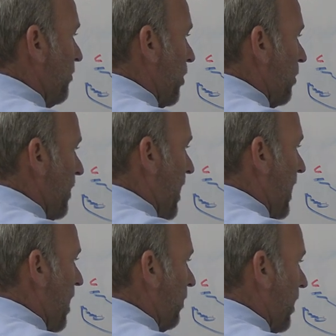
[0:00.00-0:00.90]
Third
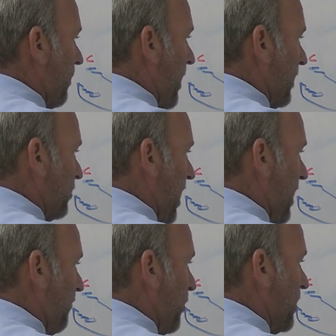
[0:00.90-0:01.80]
man out on the
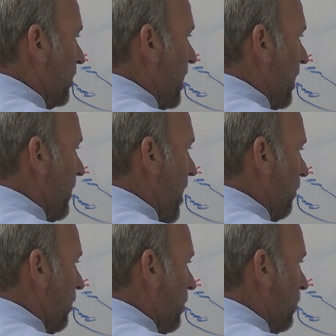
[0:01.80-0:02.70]
backside, if we could get him
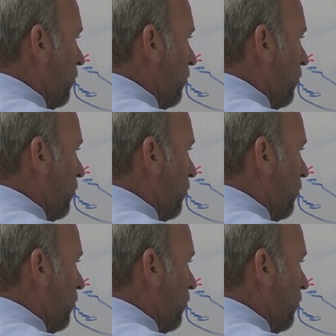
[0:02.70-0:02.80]
out,